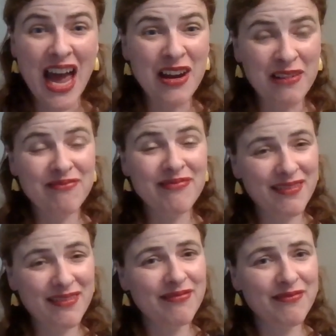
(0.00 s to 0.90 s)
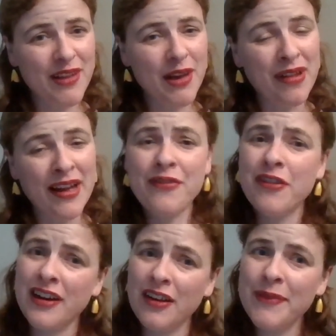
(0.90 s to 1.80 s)
to apply
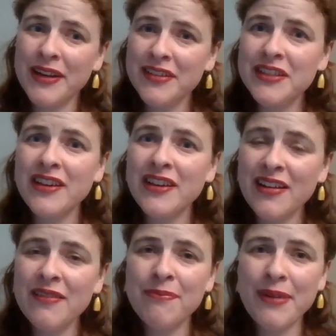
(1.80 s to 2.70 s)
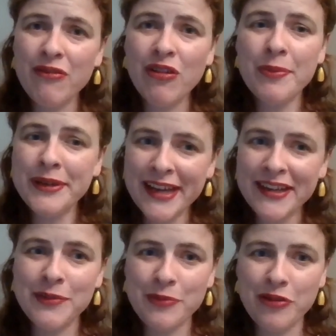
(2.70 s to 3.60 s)
for and administer a payroll
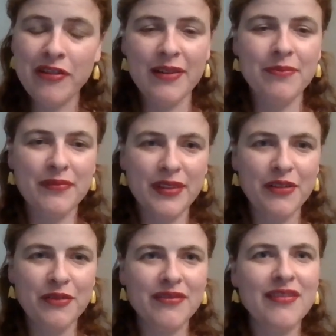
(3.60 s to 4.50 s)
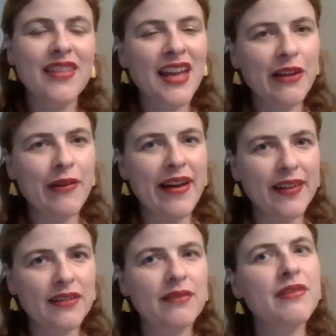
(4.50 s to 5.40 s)
protection program loan. Thank you,
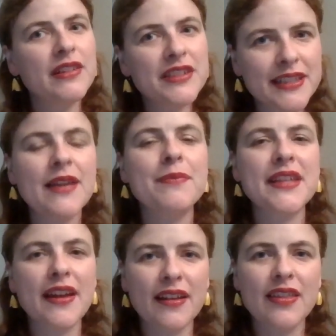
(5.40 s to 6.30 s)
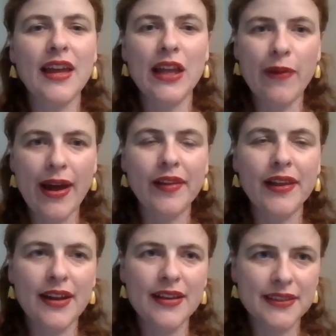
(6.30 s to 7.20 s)
Alan. We'll just keep saying thank you,
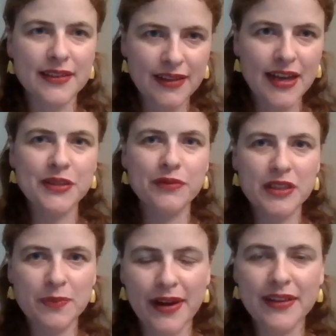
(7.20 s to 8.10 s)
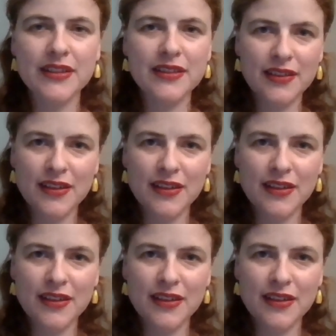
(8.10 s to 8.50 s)
Alan, as a response.